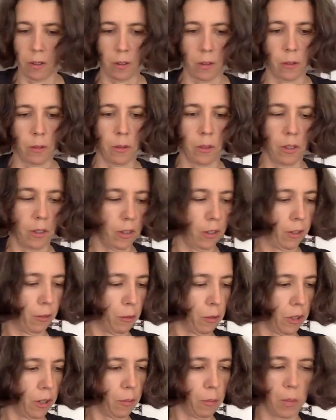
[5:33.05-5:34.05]
Oh darn, I
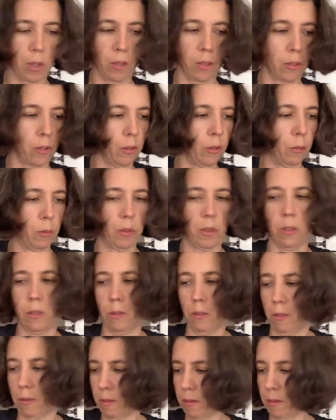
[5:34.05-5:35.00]
forgot my scoop too.